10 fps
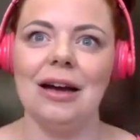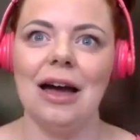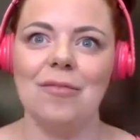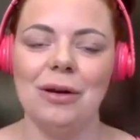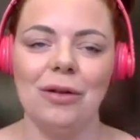
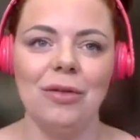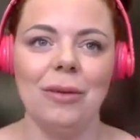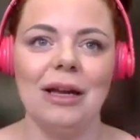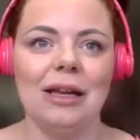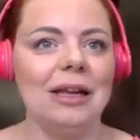have been on the
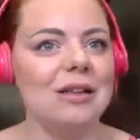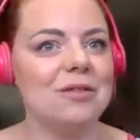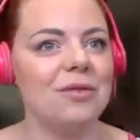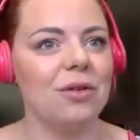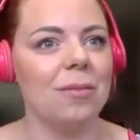waiting
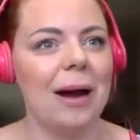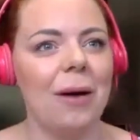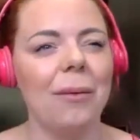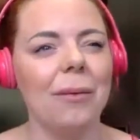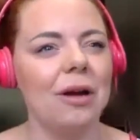list for
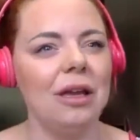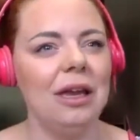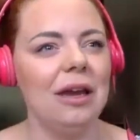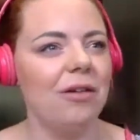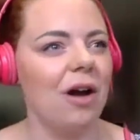about a
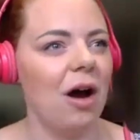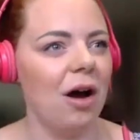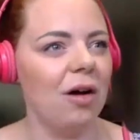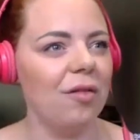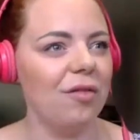year and a
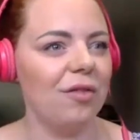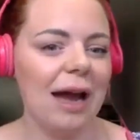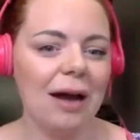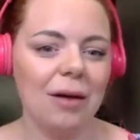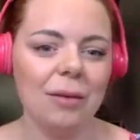half
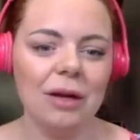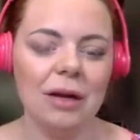now.